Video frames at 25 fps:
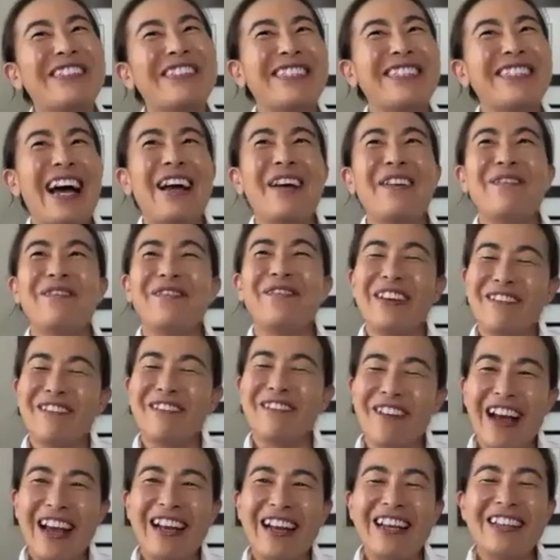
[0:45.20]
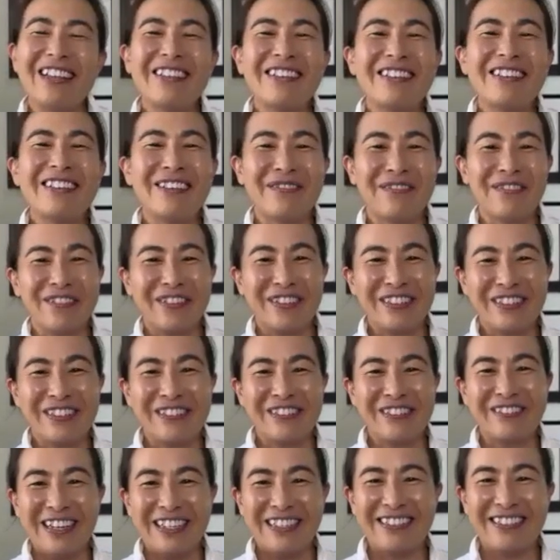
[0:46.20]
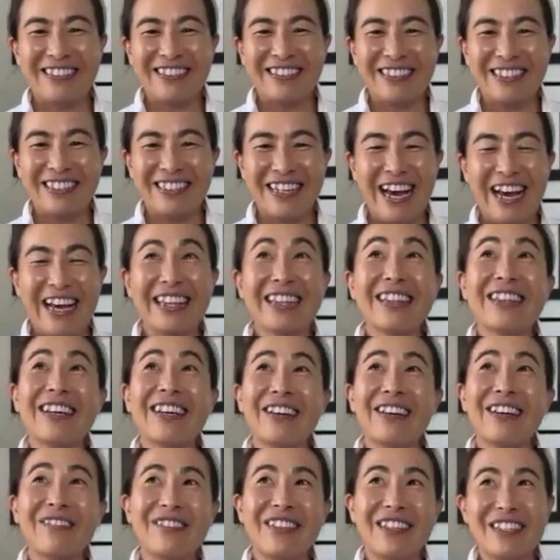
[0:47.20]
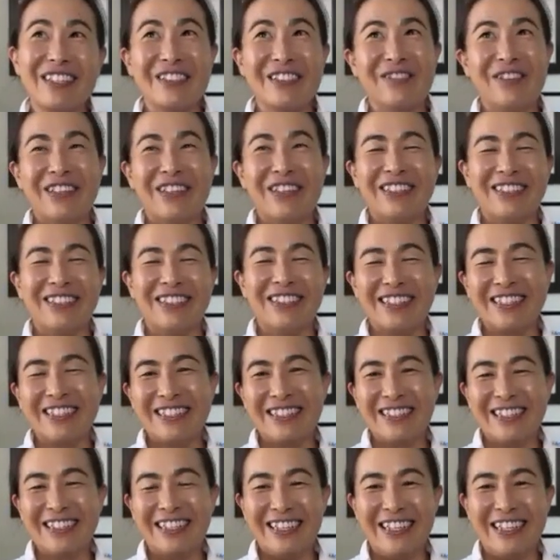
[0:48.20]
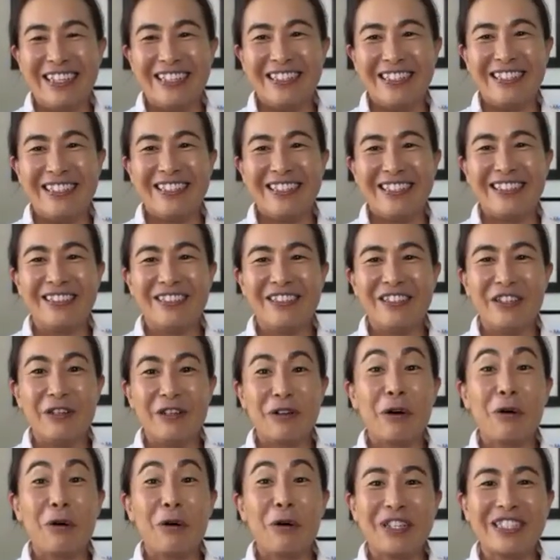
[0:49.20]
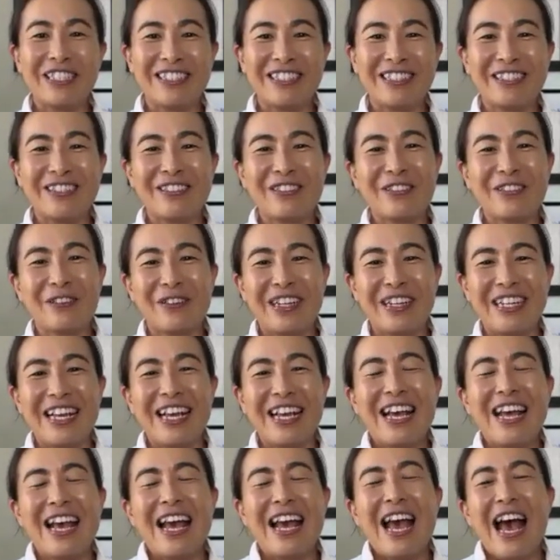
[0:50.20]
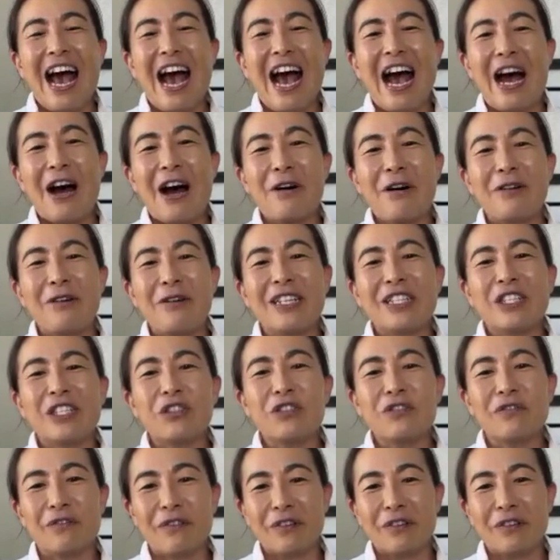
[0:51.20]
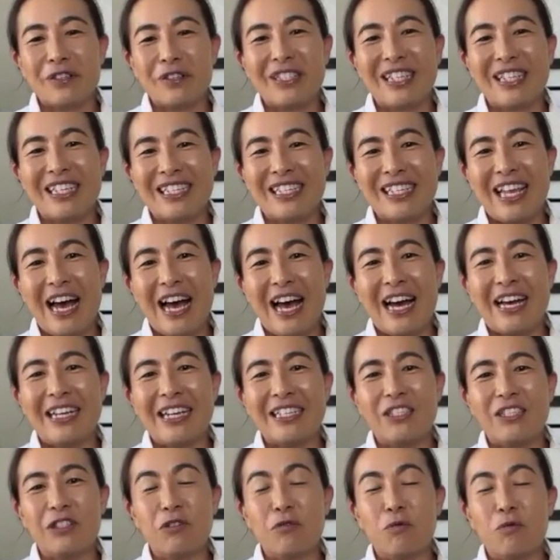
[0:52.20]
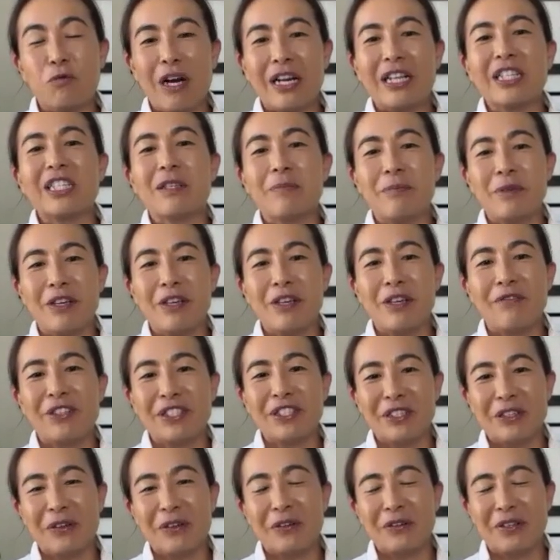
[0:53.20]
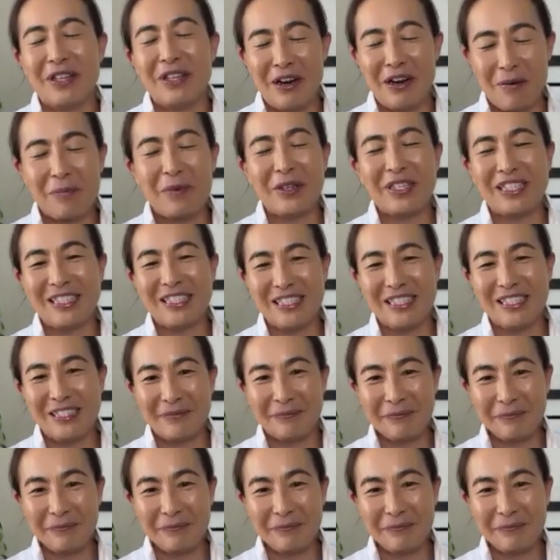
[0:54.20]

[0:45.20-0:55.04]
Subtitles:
dive right into the first question. I love this question because it's the origin story. How did you first decide you wanted to be a physical therapist?